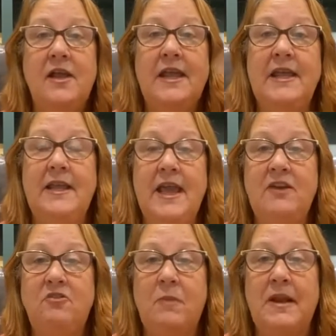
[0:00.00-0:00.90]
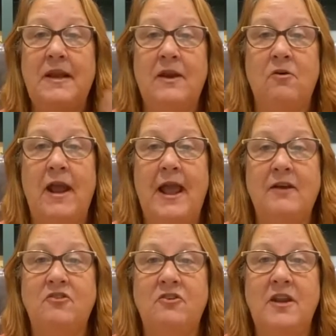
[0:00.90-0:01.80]
engagement and
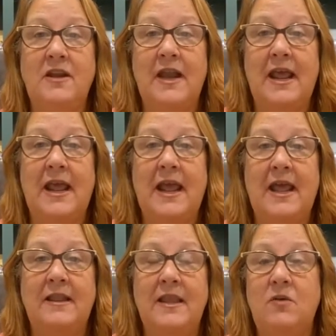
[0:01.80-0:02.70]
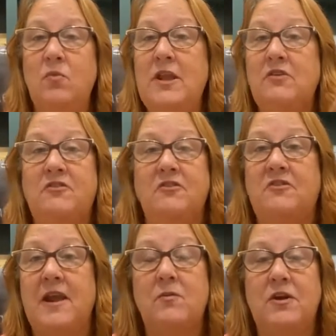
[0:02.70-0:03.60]
interaction, and then we used to
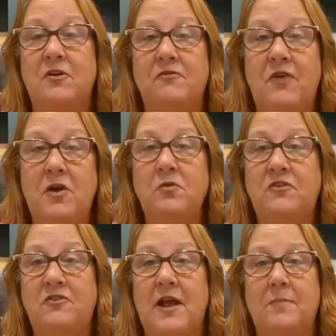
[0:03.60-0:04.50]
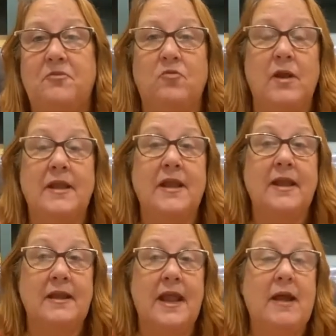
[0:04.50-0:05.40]
say when your phone stops ringing,
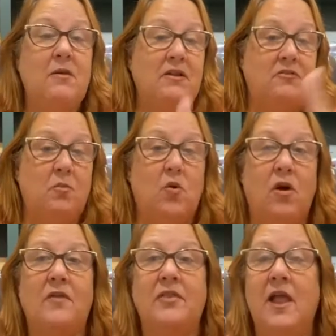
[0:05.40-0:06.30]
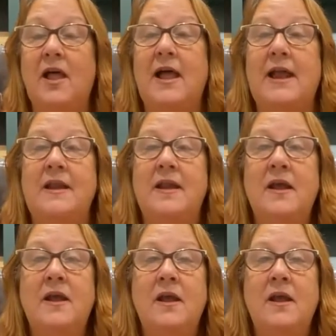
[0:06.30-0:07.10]
and now it's more online,